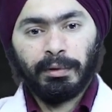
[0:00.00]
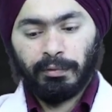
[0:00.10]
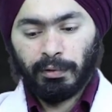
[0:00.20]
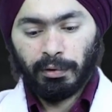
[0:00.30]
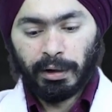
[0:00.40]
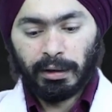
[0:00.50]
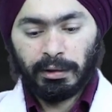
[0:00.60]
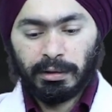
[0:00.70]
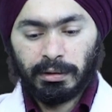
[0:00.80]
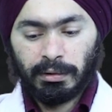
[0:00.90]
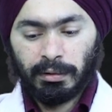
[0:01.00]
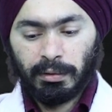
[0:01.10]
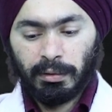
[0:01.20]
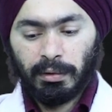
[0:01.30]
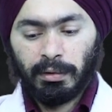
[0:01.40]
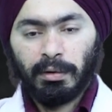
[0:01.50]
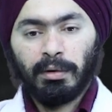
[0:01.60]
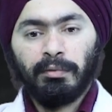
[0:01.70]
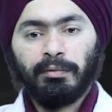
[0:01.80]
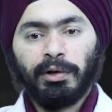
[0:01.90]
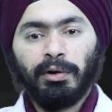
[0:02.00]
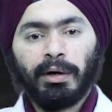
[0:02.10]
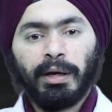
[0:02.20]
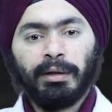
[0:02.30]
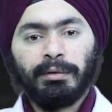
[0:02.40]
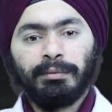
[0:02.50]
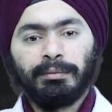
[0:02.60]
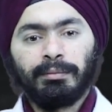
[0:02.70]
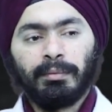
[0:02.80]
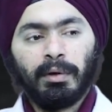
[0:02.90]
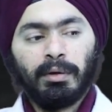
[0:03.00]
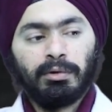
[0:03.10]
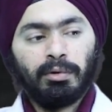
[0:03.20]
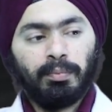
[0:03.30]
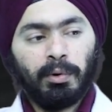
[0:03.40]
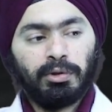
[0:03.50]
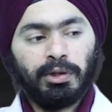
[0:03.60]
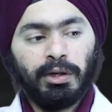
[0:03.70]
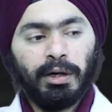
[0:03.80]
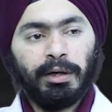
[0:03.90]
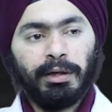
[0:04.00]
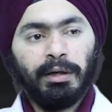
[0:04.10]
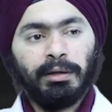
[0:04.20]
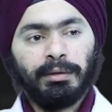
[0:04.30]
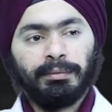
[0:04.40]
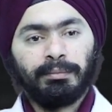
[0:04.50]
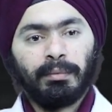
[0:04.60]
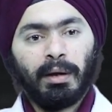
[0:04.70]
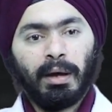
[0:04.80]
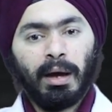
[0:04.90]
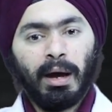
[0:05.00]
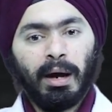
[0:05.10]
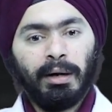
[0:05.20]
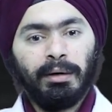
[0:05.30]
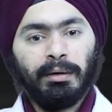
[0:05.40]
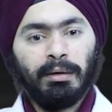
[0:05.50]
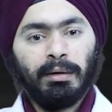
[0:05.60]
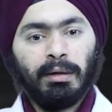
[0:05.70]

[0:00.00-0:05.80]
If you look at this video again, so posterior tilt, and